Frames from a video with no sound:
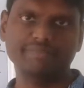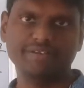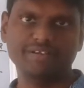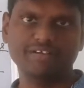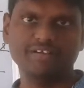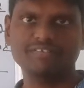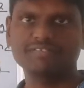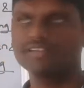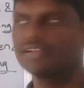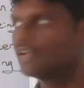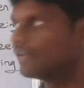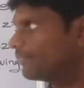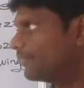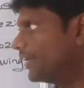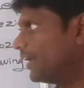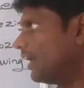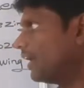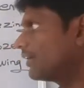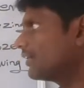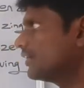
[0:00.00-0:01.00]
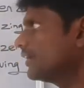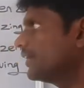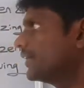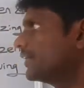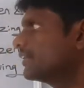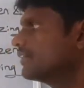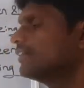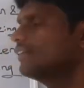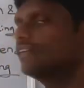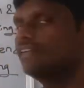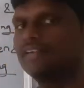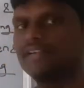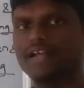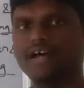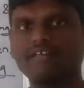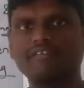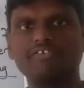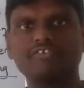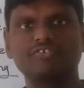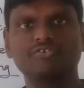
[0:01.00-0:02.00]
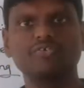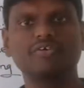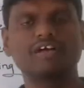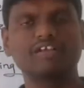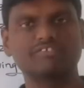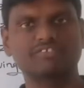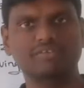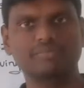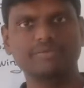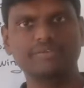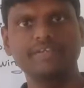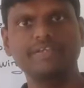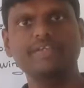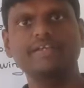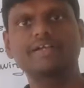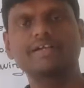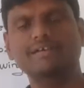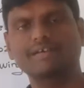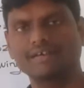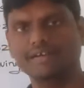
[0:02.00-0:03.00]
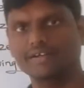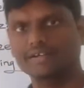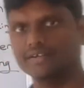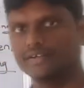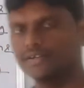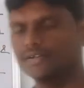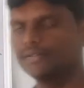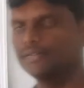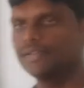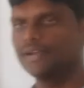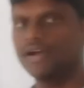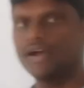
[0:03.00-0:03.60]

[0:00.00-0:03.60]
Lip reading: because the underlying nerve issue has to be corrected,